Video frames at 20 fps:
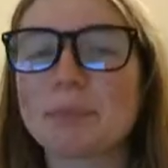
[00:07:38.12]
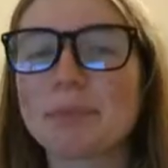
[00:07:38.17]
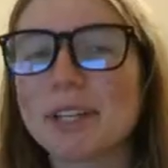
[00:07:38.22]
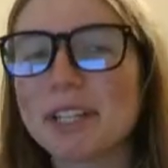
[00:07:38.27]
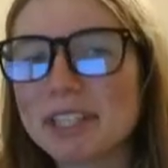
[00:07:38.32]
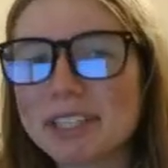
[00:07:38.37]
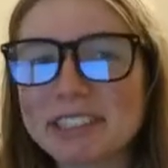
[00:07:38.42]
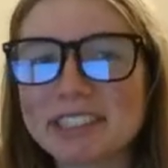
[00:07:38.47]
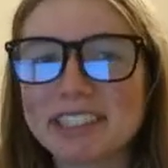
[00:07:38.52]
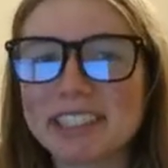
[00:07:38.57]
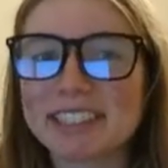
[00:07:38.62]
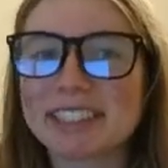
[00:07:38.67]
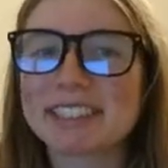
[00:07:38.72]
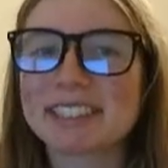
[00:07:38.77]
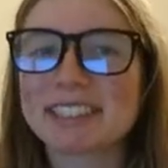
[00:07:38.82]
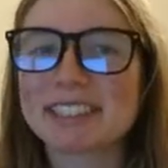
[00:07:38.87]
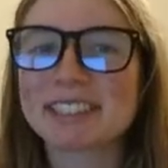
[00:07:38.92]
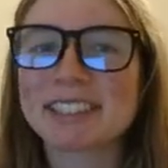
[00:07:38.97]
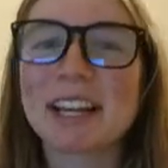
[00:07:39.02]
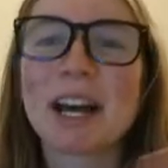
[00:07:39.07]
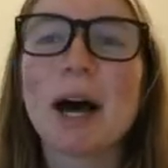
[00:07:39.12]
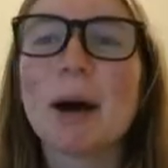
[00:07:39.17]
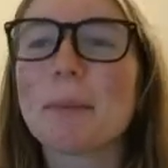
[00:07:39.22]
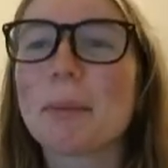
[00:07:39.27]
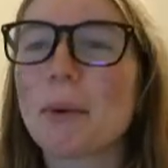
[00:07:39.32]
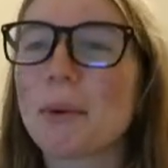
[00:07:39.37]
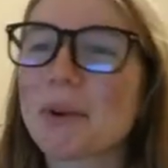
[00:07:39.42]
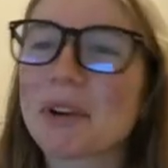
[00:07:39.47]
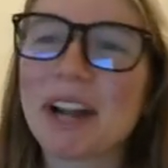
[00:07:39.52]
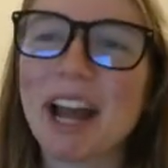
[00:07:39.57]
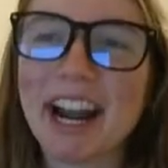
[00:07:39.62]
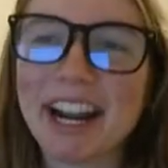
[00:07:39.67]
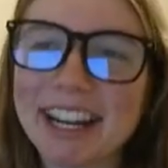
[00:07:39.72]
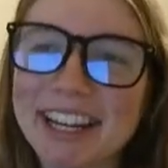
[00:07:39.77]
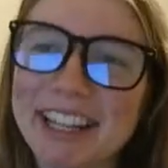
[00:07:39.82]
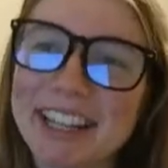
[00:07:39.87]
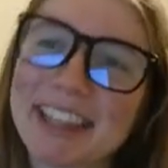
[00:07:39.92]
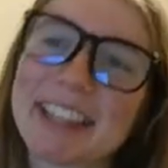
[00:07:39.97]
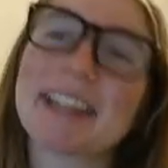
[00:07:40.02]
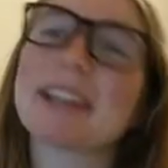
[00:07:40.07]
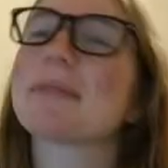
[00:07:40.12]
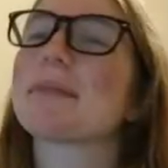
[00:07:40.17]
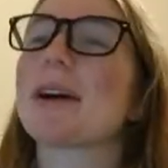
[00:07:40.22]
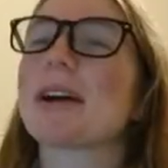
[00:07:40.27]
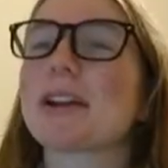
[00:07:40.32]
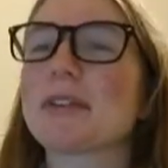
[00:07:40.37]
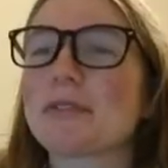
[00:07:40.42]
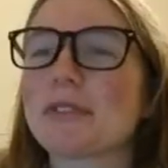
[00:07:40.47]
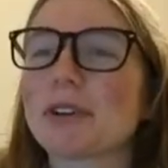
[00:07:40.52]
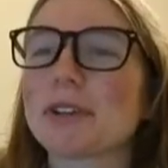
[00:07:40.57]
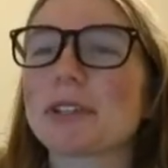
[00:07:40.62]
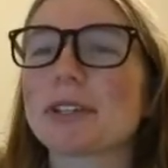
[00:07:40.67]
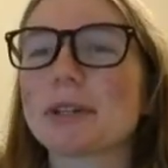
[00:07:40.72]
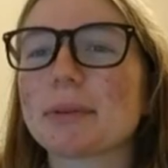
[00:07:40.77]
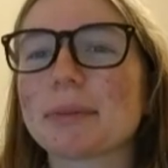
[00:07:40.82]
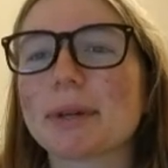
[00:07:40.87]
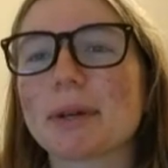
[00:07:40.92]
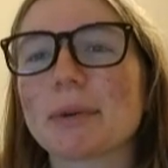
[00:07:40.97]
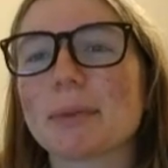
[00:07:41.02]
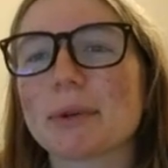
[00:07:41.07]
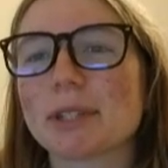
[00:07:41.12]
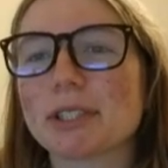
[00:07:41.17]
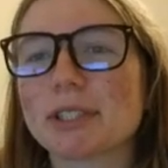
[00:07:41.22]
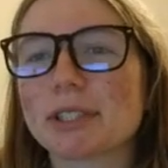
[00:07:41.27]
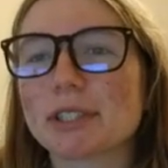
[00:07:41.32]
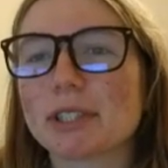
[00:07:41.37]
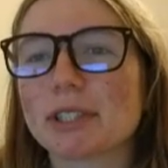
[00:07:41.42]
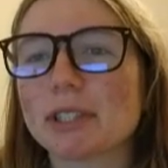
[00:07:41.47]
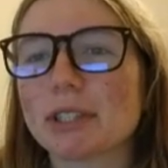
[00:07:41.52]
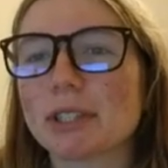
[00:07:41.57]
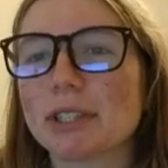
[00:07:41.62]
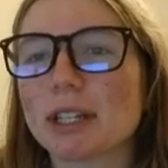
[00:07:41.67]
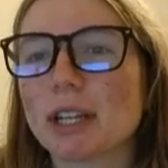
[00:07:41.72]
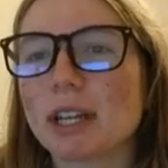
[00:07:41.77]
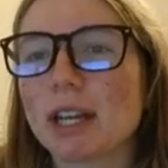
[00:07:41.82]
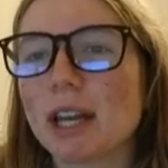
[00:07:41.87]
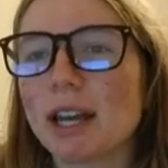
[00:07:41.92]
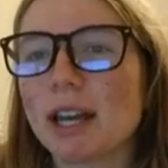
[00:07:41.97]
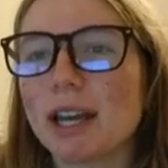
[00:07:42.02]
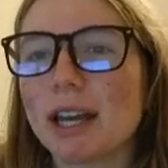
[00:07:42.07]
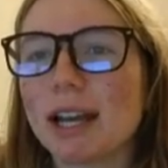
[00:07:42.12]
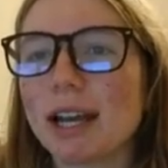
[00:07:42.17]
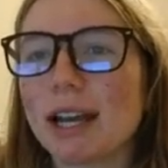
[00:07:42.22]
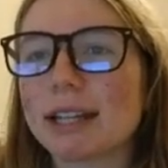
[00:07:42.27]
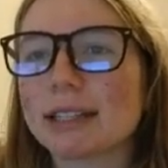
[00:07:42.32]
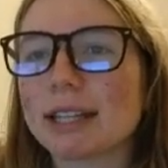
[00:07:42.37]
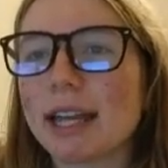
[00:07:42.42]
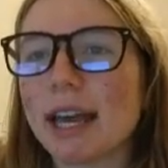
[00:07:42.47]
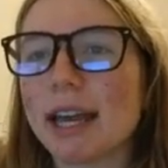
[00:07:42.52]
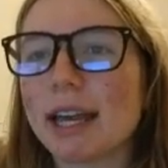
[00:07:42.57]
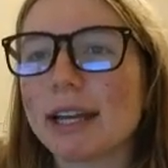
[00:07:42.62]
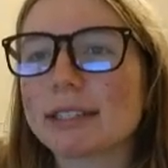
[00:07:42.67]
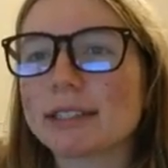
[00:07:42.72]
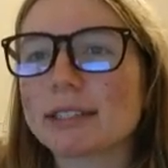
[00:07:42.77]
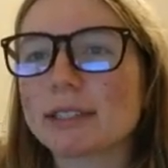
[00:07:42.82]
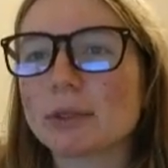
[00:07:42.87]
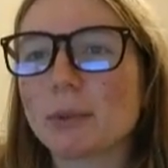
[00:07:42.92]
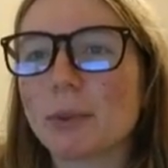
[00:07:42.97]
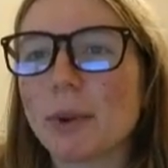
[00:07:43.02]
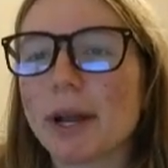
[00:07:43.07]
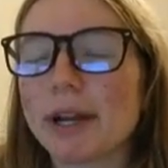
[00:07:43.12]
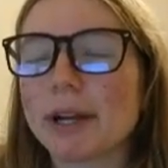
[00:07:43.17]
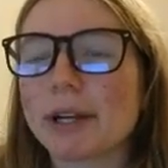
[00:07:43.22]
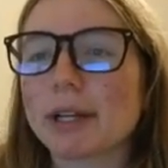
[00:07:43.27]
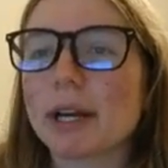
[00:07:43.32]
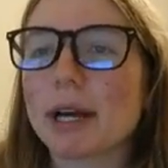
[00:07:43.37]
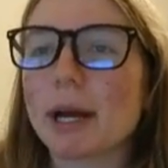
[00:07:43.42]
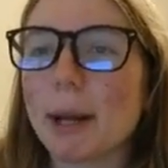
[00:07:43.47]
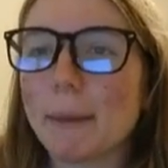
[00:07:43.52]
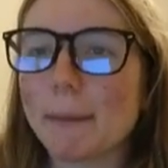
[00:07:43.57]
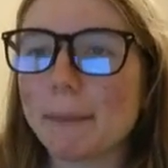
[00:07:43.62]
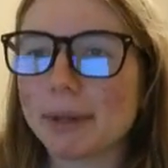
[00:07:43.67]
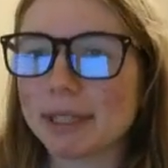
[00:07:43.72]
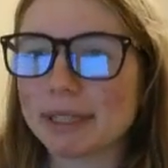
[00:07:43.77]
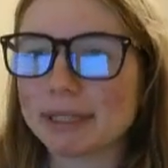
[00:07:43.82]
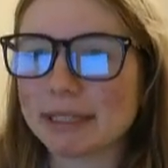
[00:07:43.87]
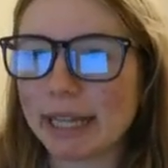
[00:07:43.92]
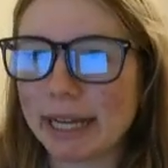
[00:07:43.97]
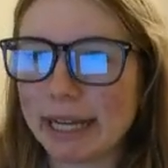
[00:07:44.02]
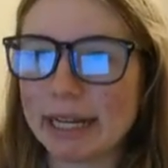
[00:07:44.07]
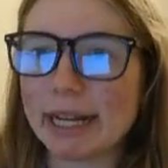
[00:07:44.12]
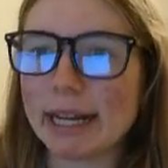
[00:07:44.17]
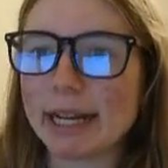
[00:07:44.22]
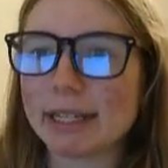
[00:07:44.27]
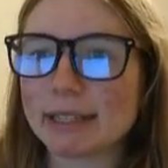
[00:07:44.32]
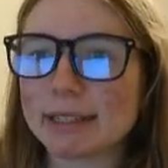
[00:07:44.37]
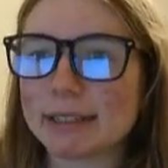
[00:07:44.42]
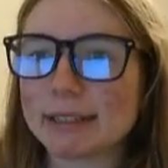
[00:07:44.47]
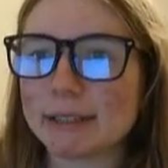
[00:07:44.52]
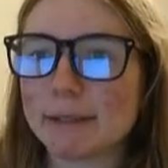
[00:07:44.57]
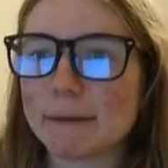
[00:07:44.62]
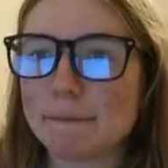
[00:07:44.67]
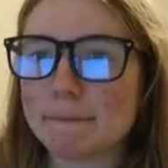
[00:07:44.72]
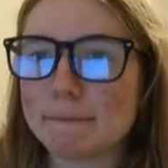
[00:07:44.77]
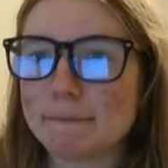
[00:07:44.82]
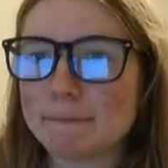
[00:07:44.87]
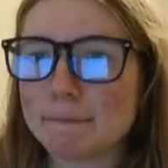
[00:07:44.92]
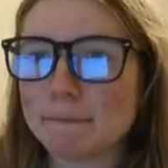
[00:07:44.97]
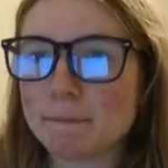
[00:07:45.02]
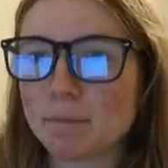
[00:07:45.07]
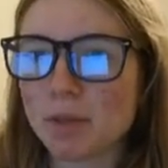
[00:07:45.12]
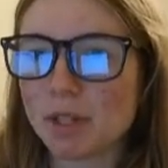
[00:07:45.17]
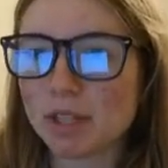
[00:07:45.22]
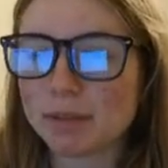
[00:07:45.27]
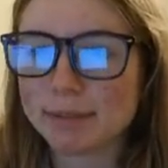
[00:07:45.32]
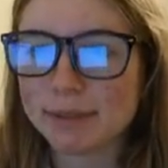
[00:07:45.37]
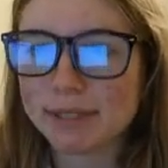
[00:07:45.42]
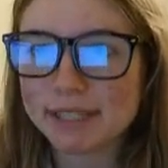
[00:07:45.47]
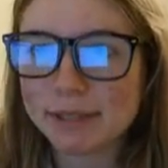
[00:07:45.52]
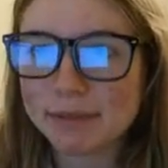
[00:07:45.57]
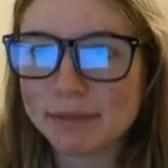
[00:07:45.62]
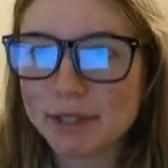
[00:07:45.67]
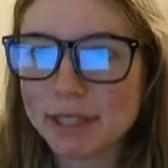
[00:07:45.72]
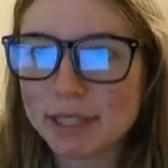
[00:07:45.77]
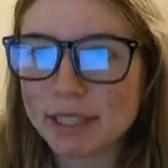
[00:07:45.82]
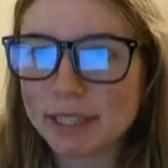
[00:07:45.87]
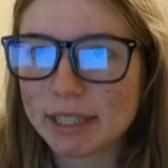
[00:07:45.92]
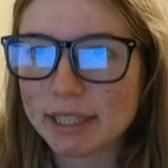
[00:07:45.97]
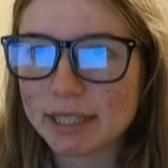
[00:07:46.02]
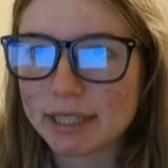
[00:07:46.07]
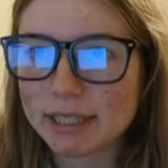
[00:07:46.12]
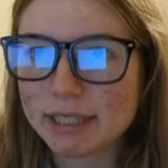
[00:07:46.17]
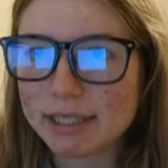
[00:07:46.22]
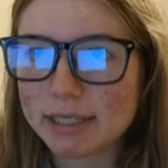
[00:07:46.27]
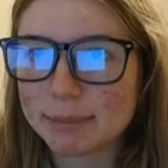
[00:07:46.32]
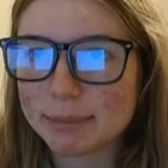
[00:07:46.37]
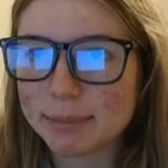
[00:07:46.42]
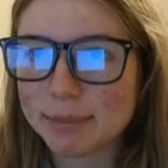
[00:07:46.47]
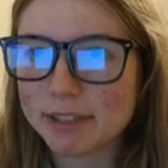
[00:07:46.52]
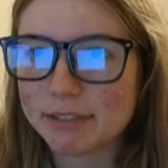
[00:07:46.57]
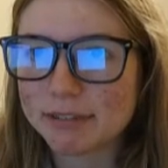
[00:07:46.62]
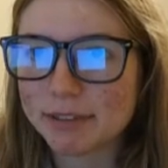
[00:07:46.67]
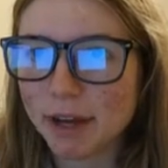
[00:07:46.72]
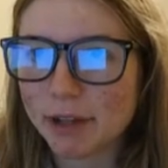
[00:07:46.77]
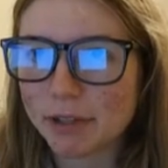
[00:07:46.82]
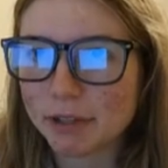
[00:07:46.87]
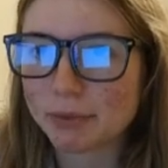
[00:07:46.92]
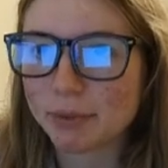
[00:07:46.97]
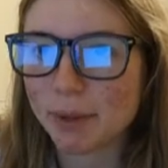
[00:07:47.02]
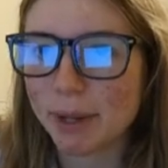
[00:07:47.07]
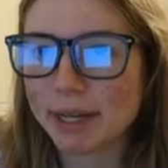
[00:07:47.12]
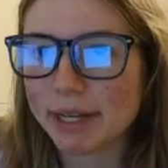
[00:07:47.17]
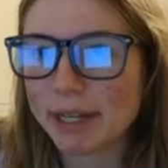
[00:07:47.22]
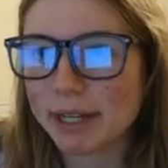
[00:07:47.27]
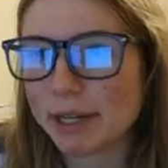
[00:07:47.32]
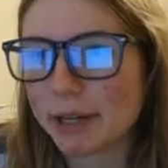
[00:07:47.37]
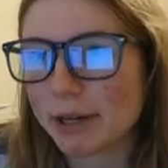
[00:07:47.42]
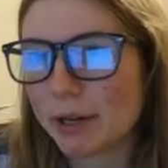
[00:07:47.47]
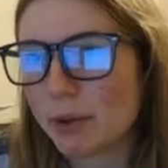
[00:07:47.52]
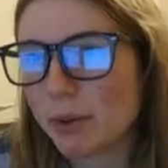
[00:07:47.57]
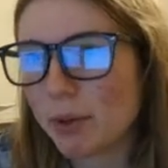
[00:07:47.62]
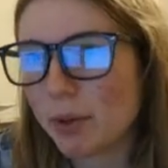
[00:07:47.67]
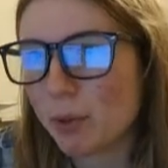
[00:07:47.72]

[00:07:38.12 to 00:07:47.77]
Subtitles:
It exists, but we're not going to think about it for a little bit. We're just going to look at the x squared plus 8x. Specifically, this b value right here.